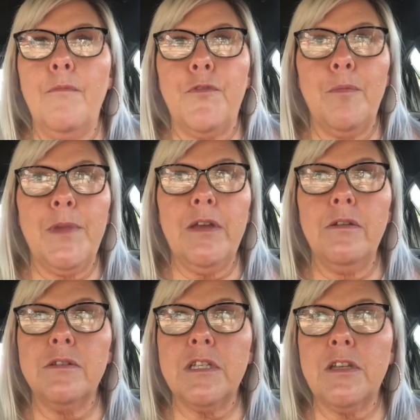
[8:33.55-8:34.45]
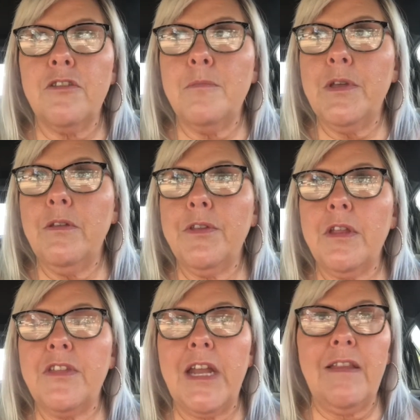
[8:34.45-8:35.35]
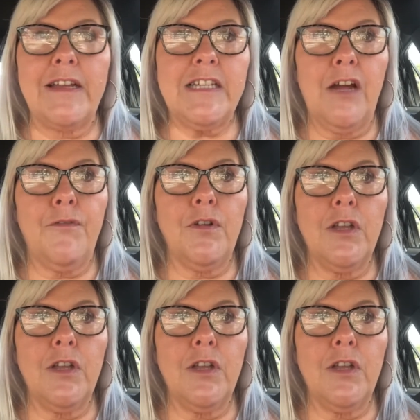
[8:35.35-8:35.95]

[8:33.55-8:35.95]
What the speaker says: For meals, another meal that I like to have for